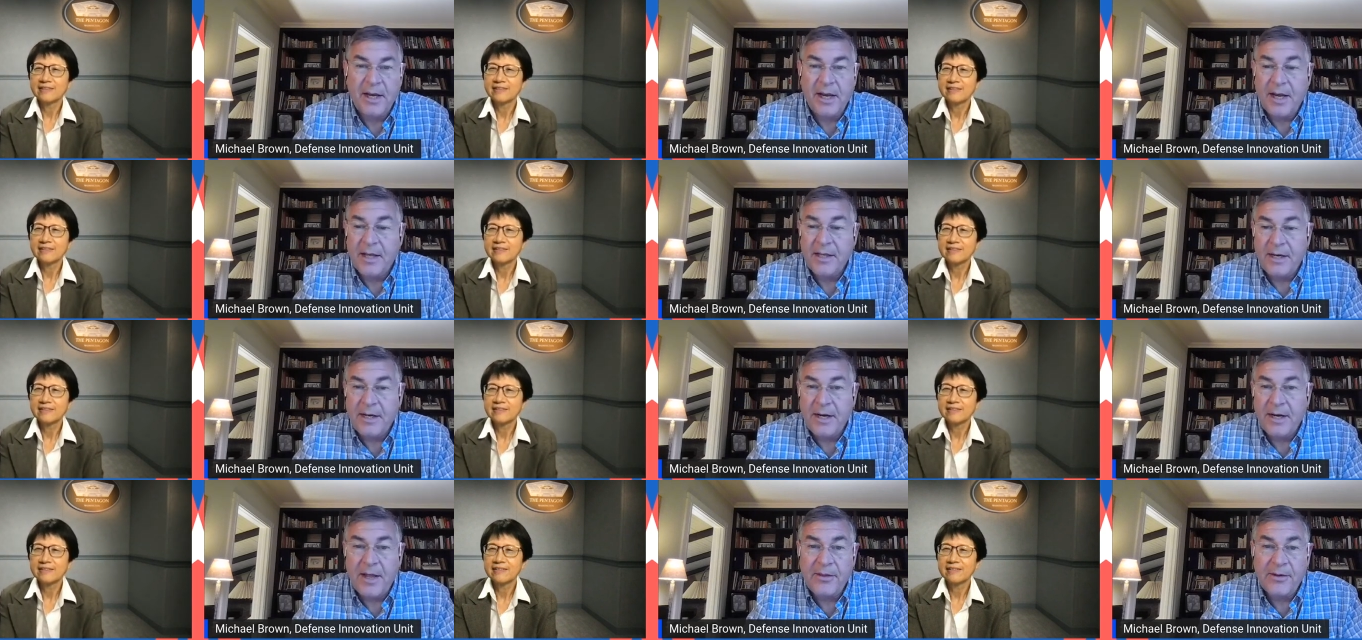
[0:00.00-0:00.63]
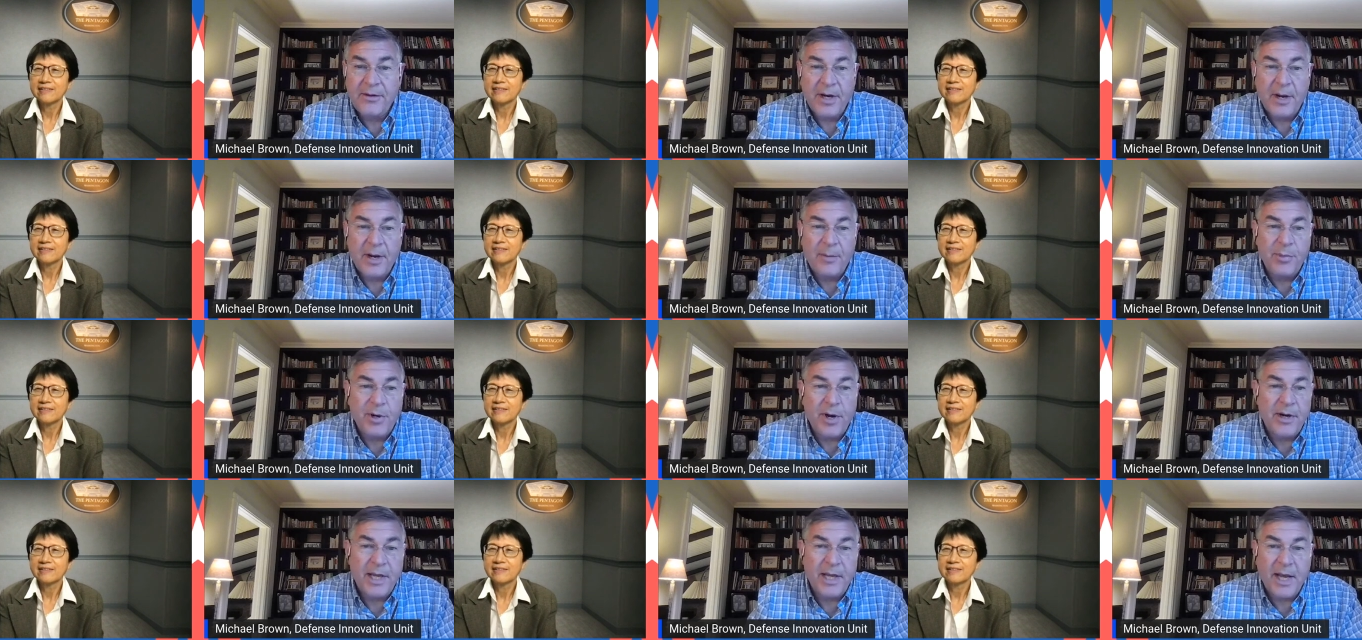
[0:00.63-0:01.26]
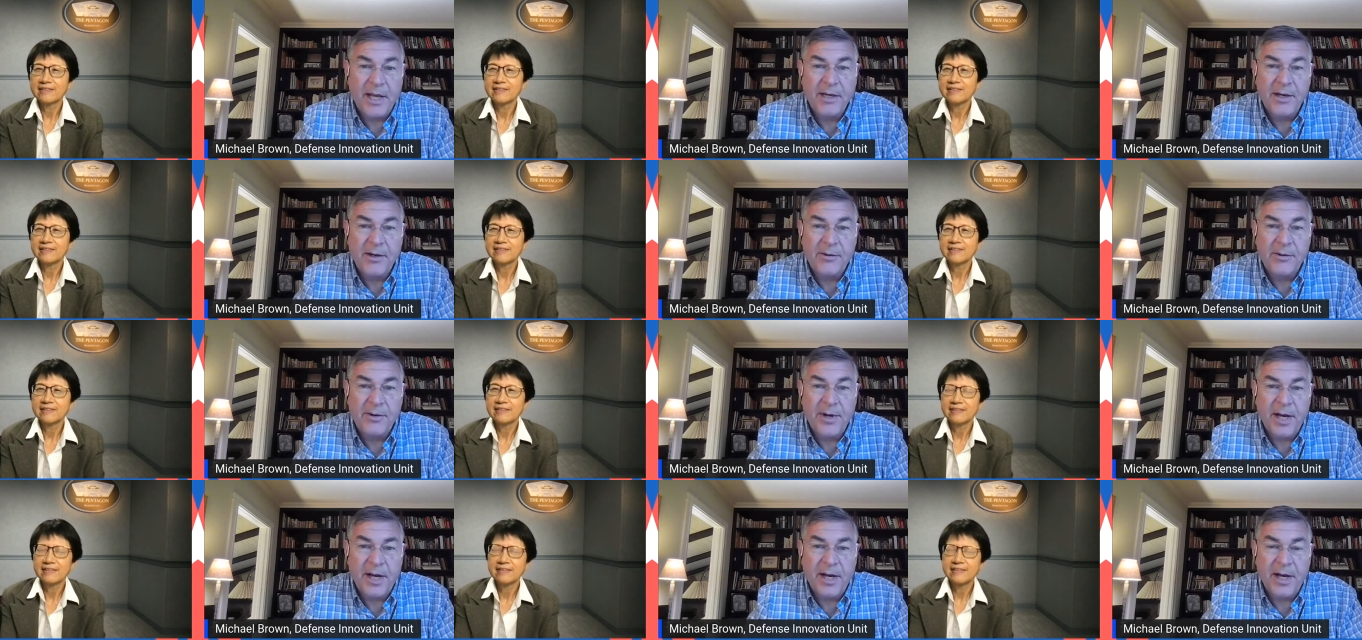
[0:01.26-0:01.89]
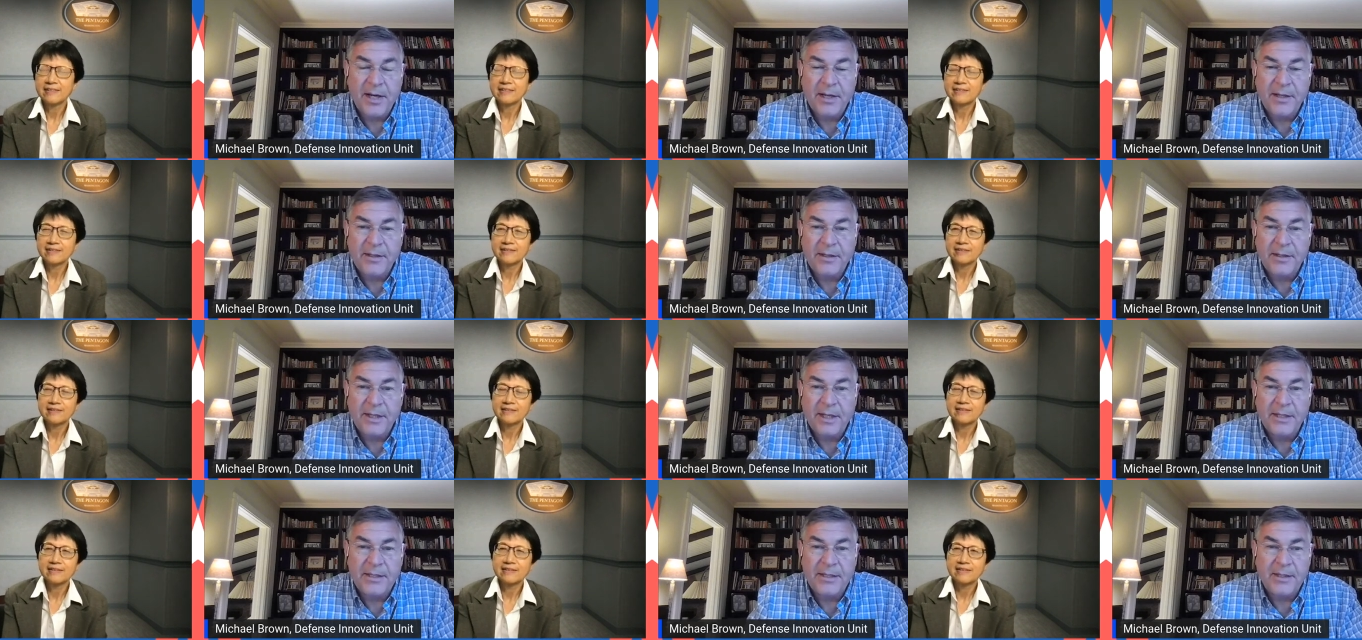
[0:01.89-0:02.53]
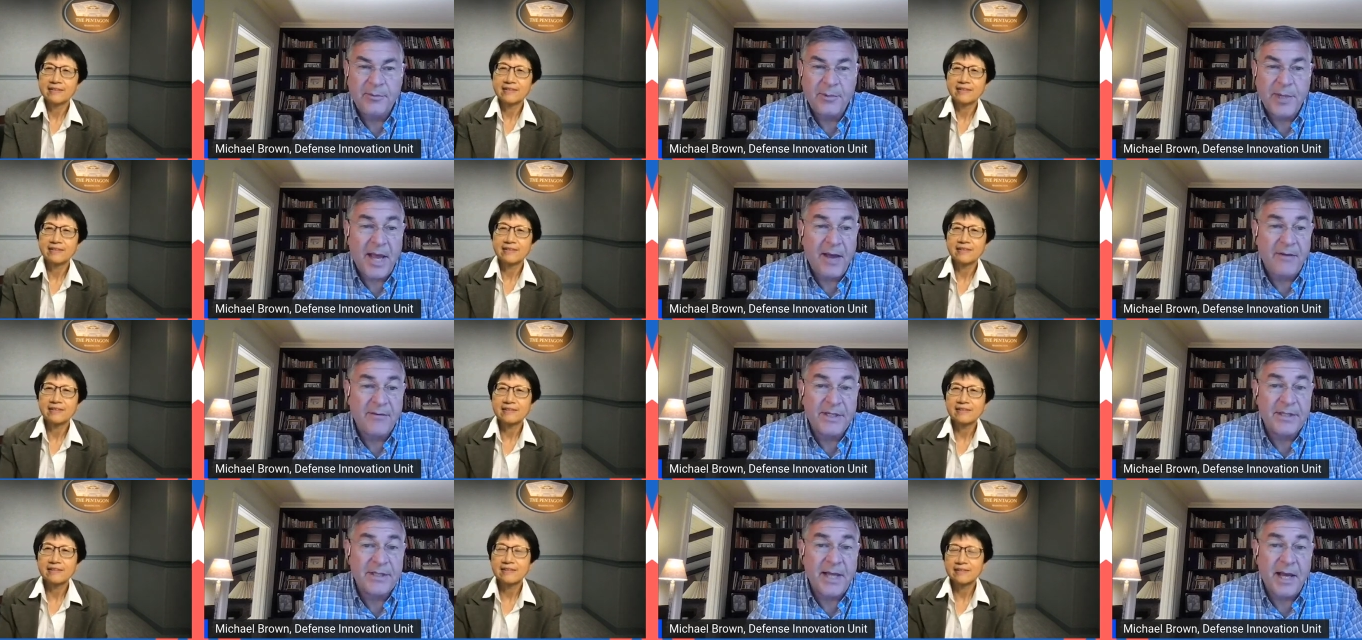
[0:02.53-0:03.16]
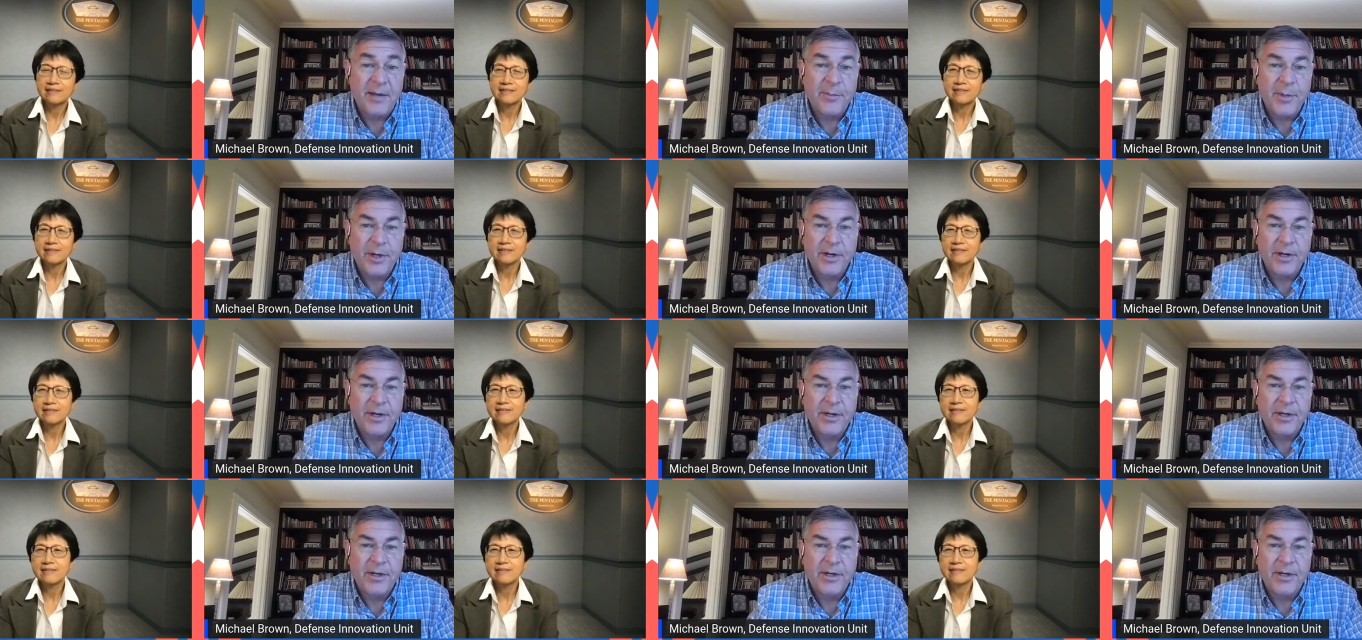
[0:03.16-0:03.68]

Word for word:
Speaker 1: And then another uh, priority I know uh, that uh, we have is cyber.